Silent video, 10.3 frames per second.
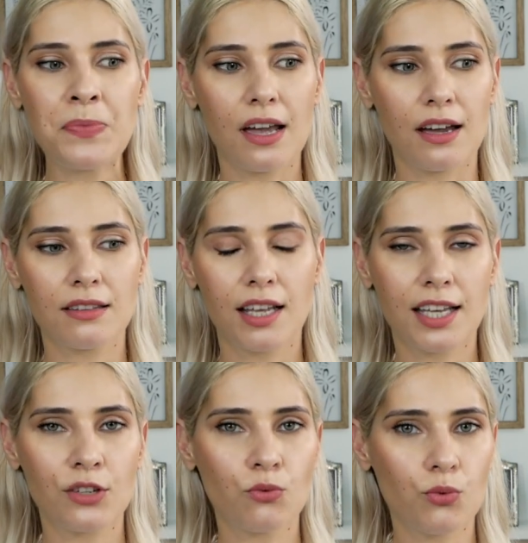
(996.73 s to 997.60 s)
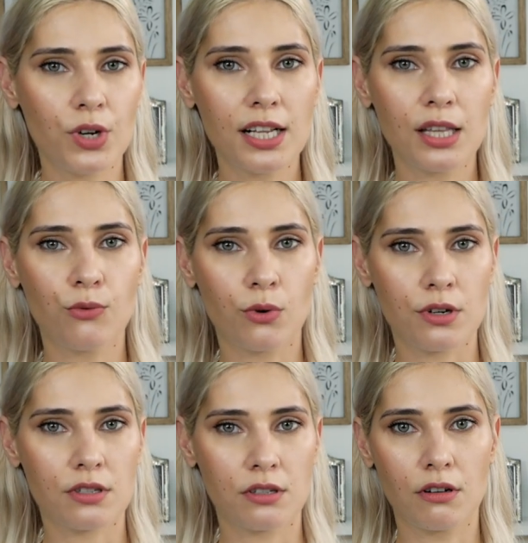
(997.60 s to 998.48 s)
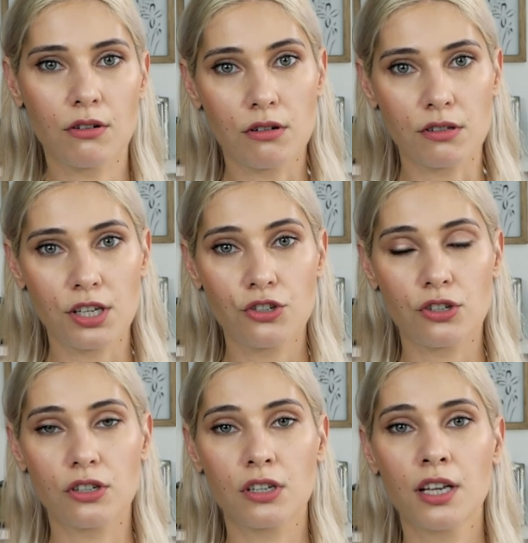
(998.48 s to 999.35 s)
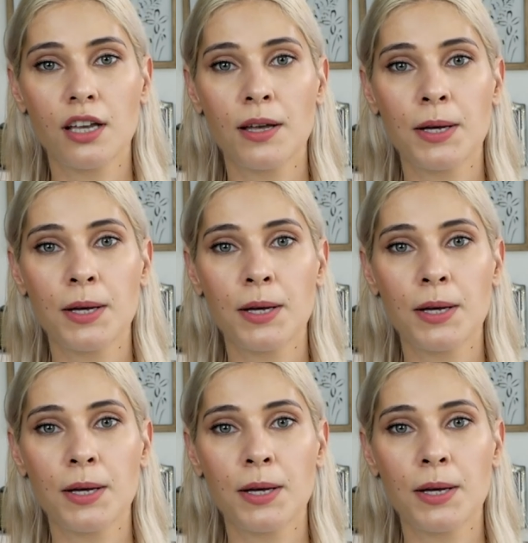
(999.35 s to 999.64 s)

uh, that can really worsen your condition.